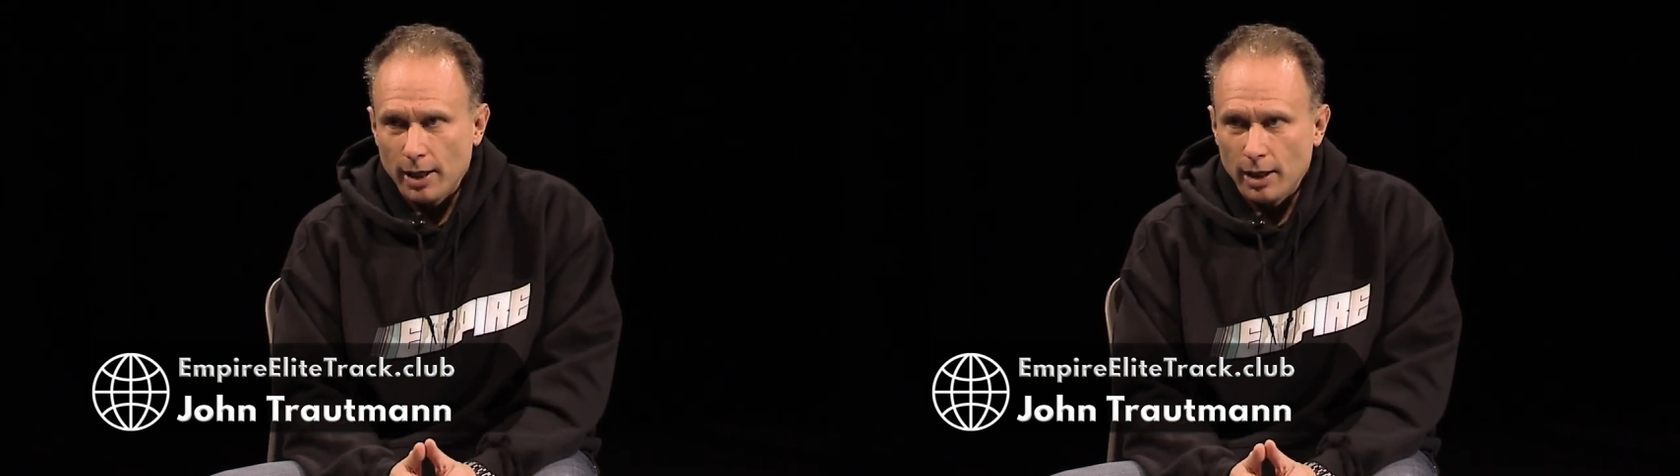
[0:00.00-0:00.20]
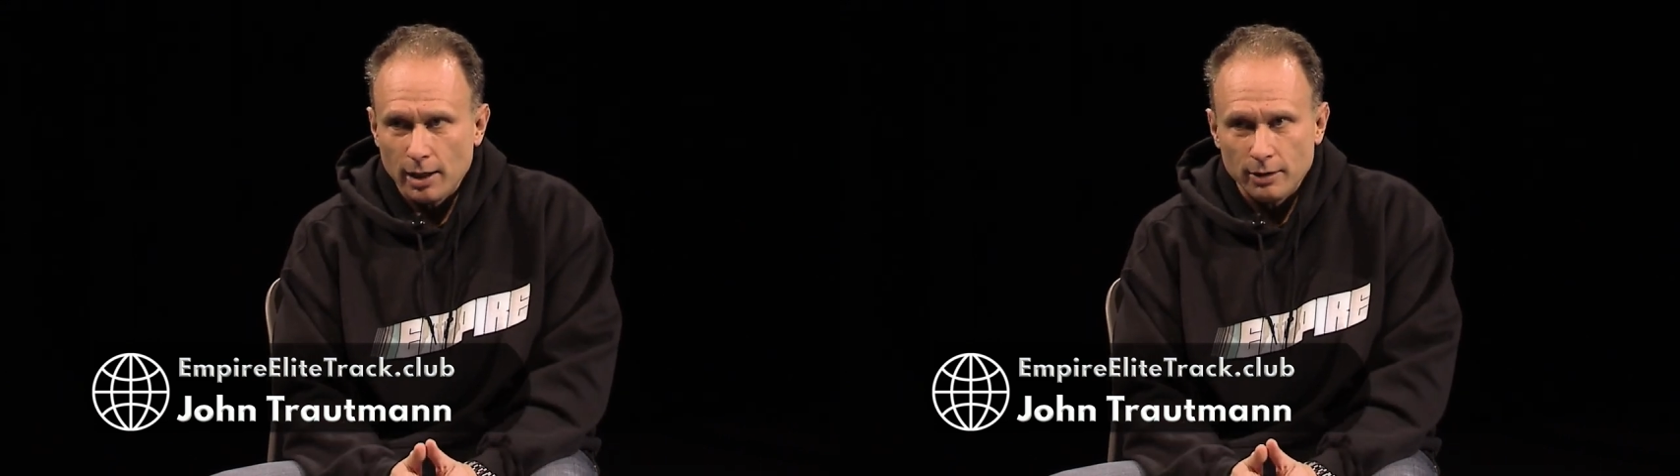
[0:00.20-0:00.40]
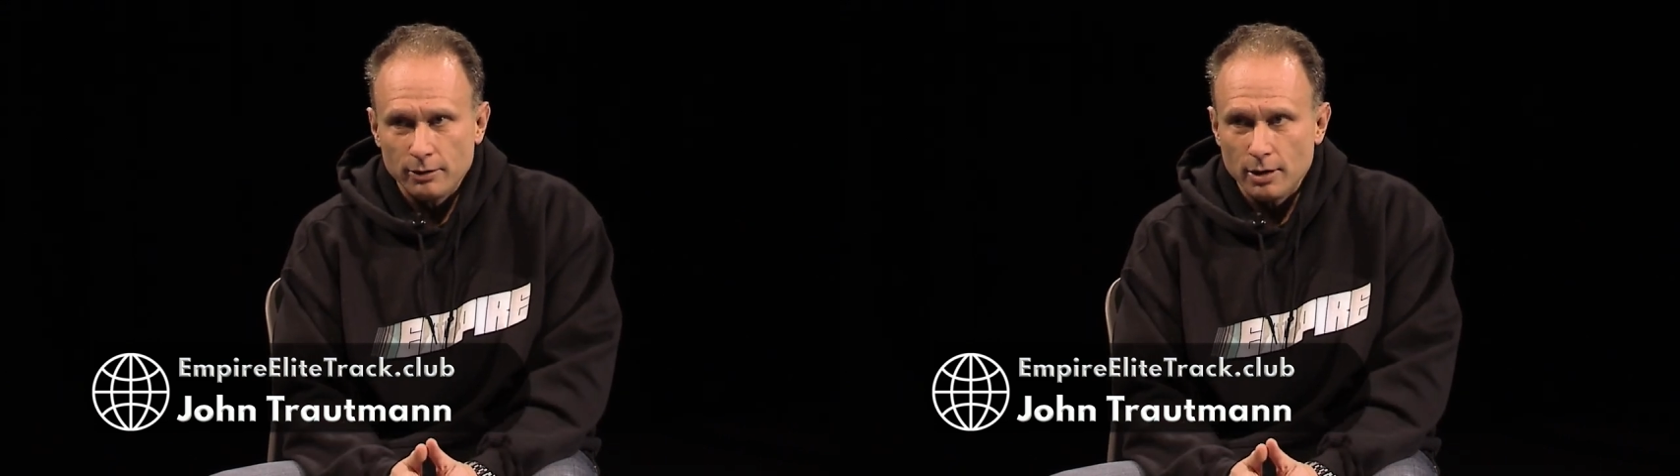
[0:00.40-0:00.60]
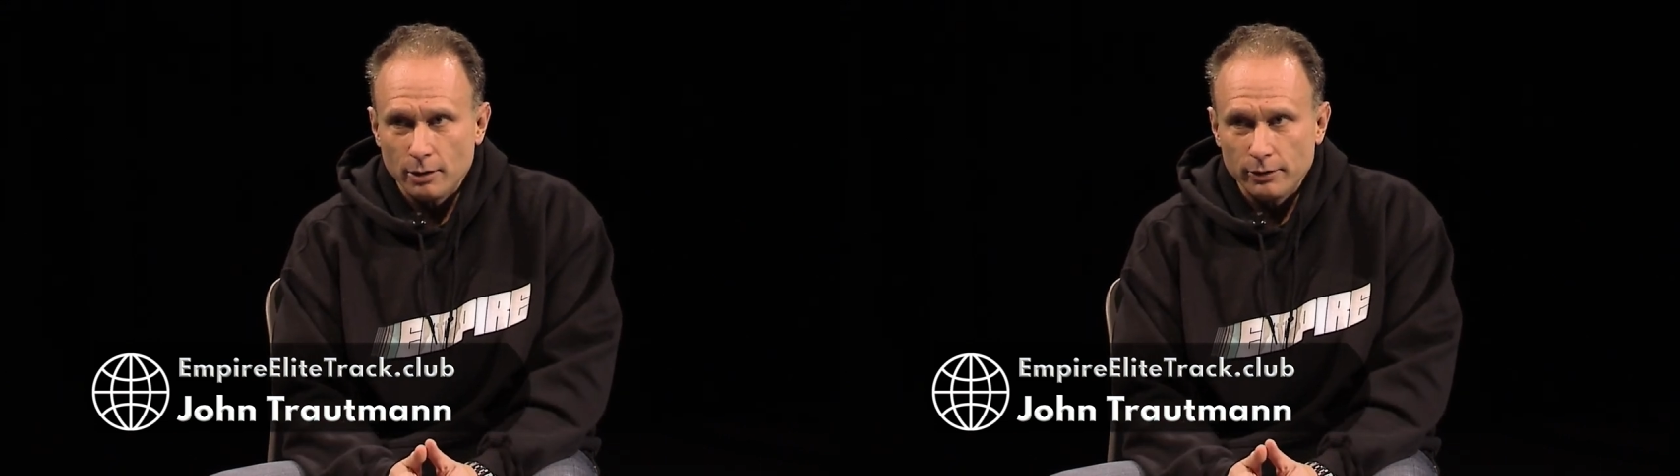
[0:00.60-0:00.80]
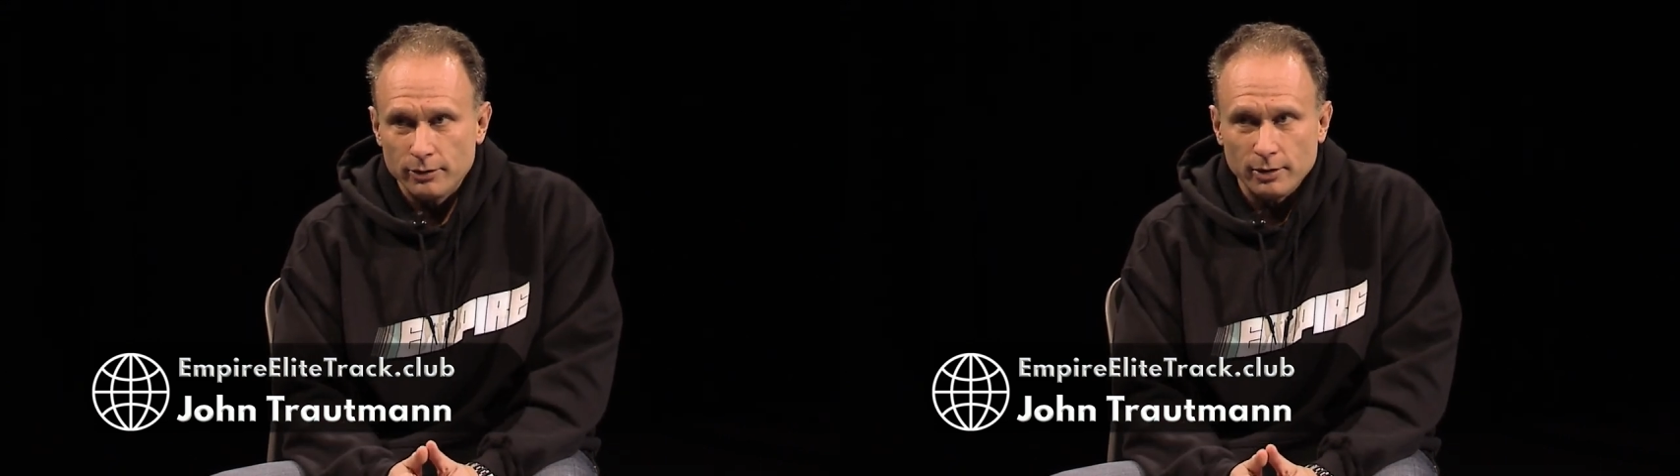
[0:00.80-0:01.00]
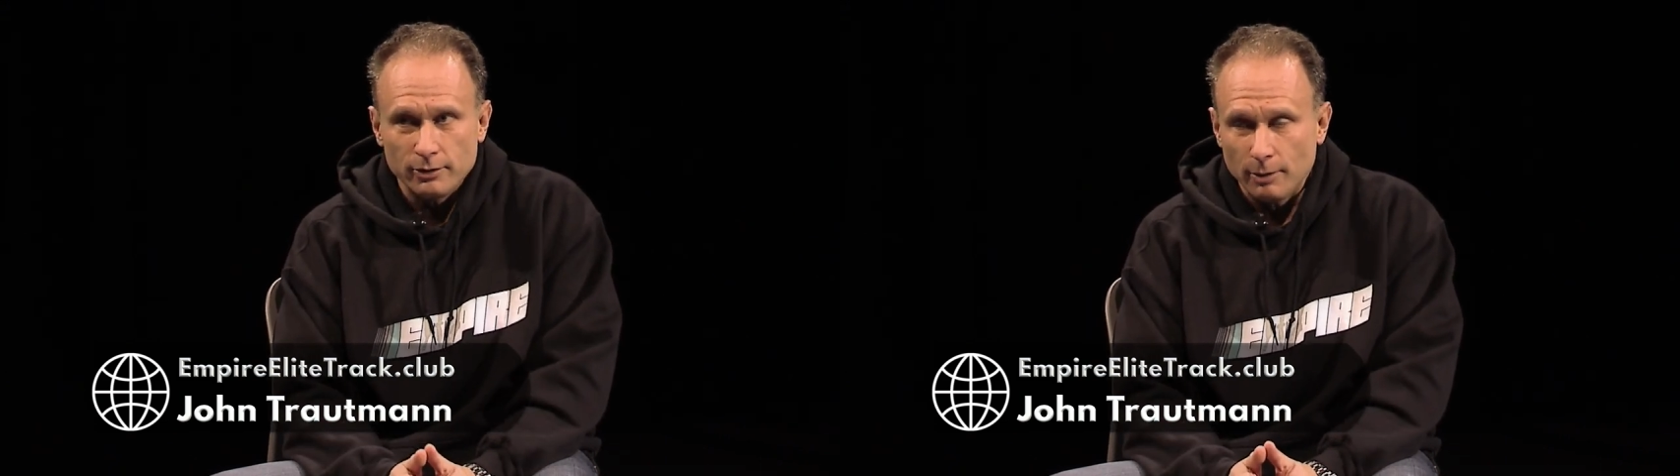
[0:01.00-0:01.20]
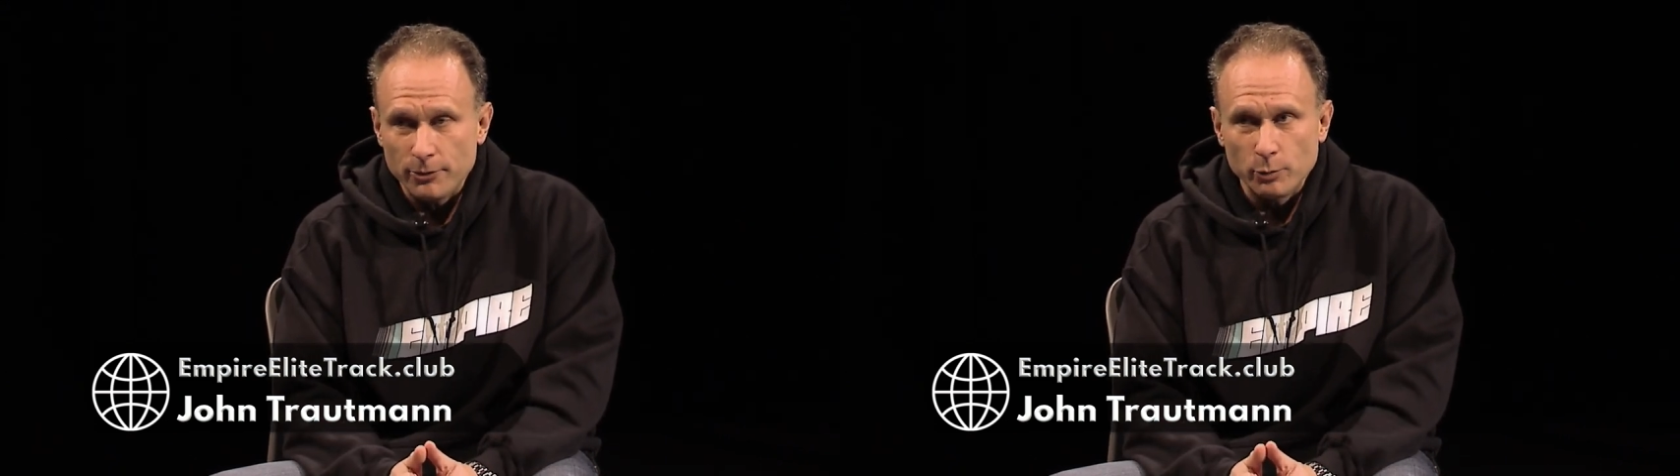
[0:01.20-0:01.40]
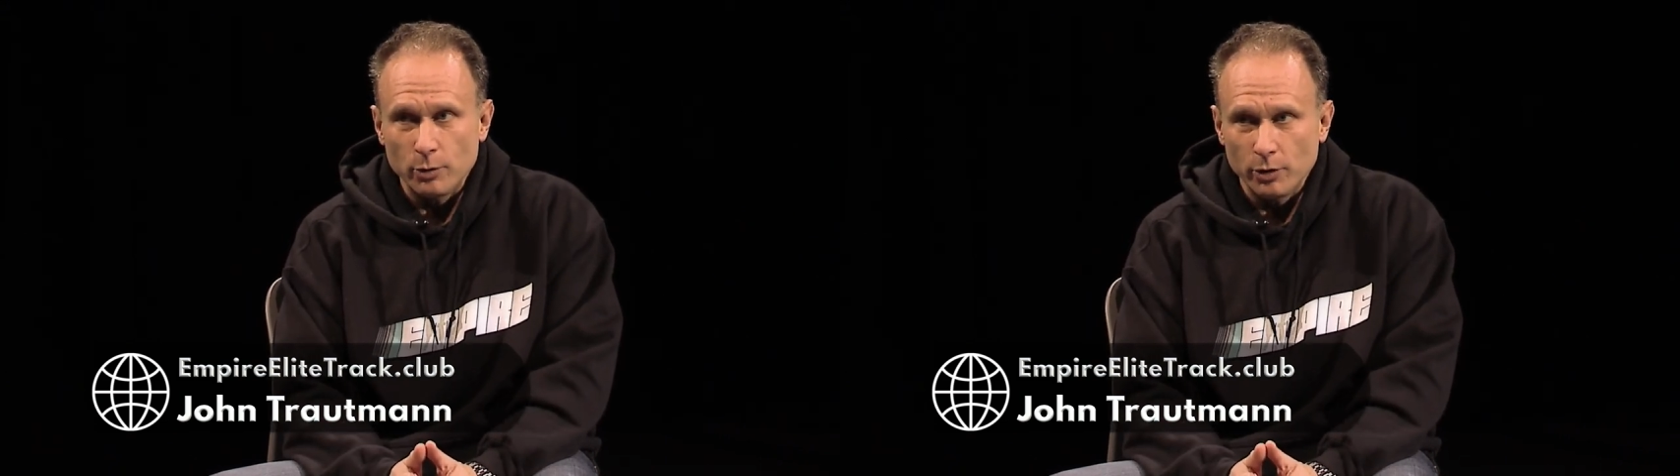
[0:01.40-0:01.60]
And, you know, it's, it's
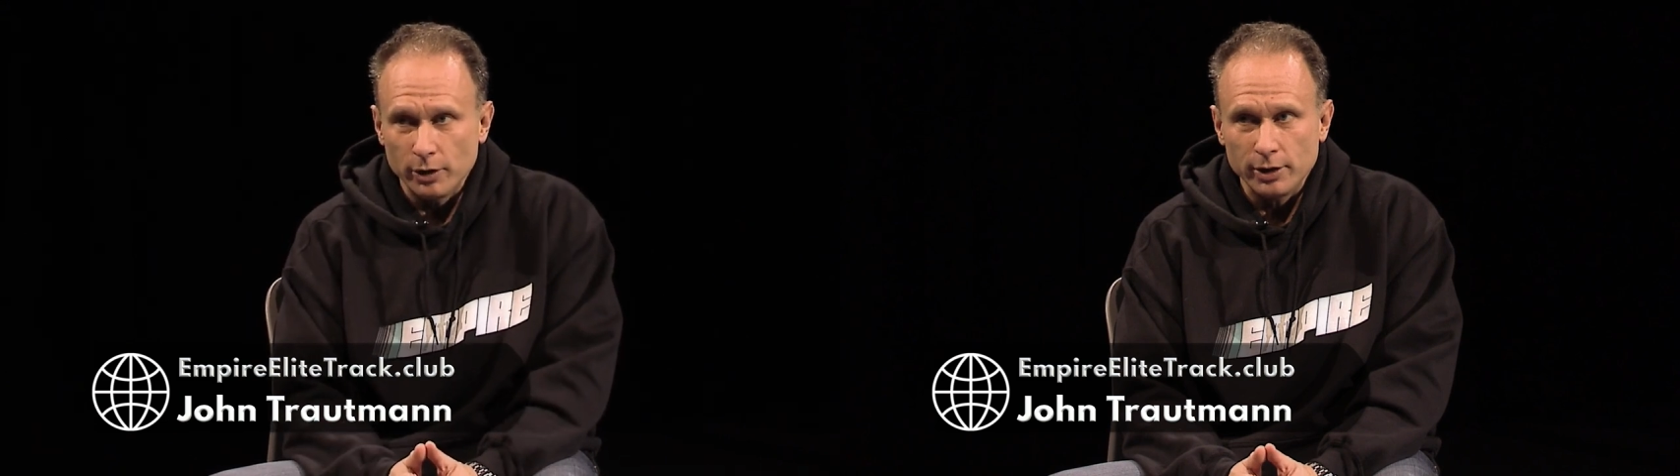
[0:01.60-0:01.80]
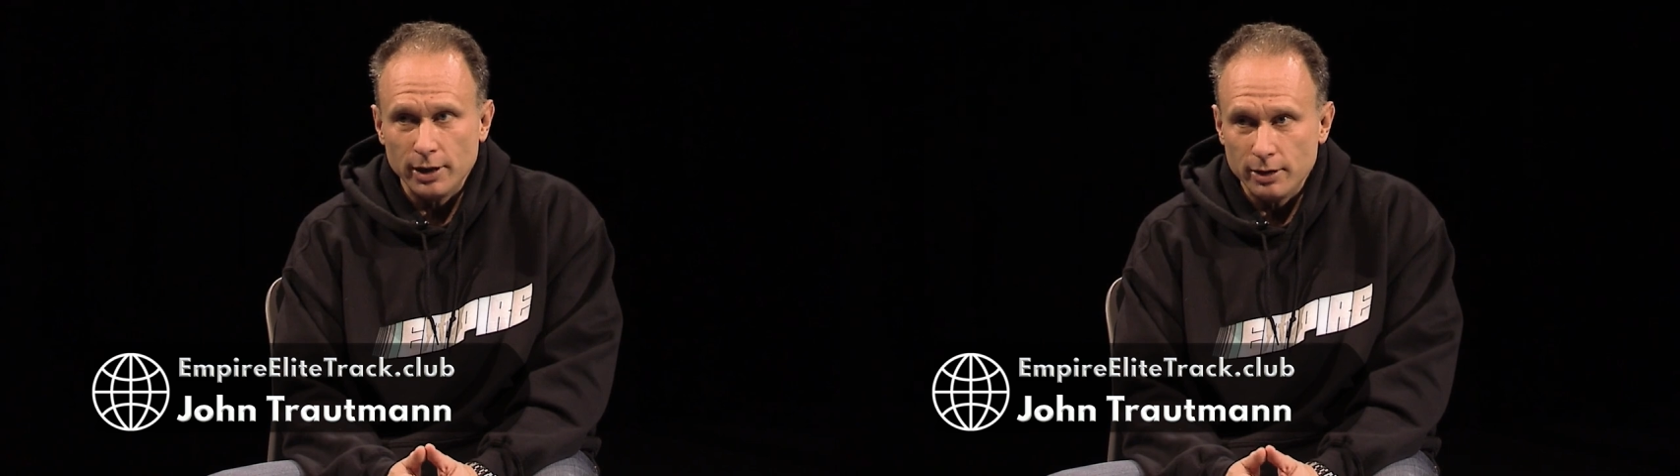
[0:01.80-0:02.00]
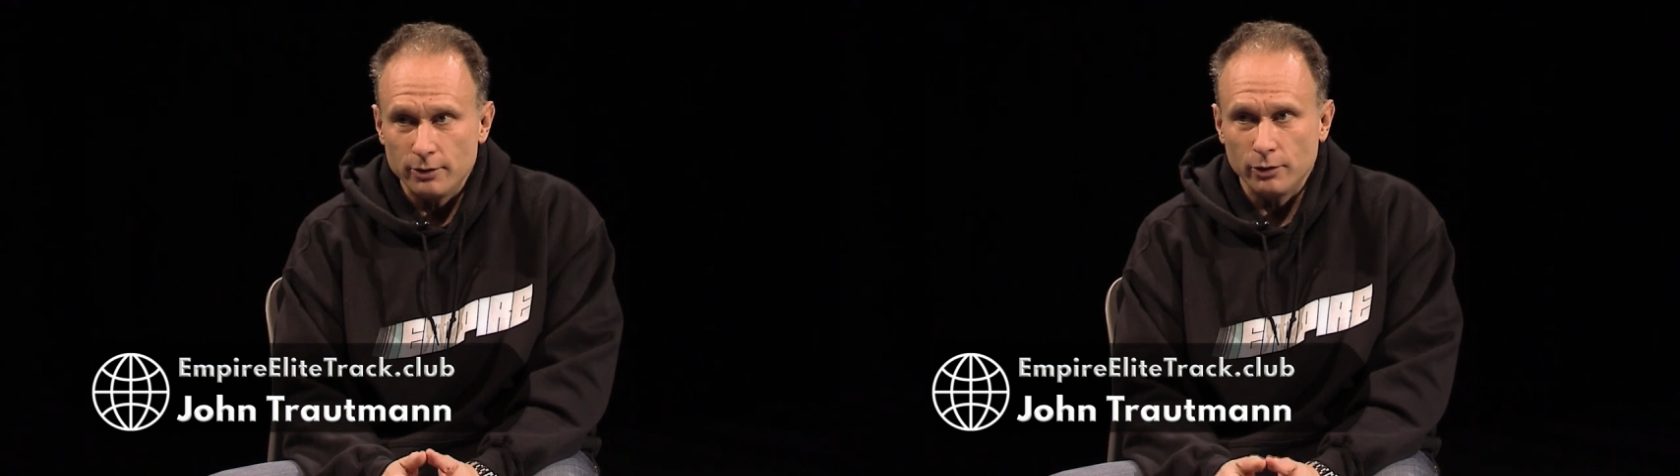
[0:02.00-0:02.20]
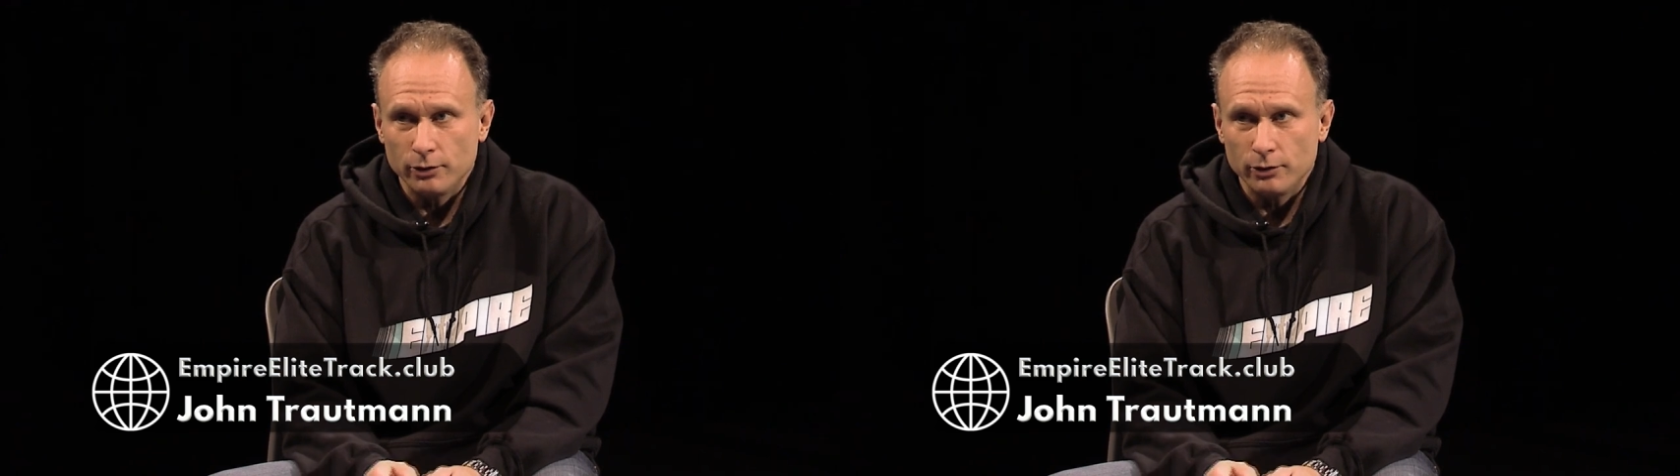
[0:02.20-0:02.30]
something we really need to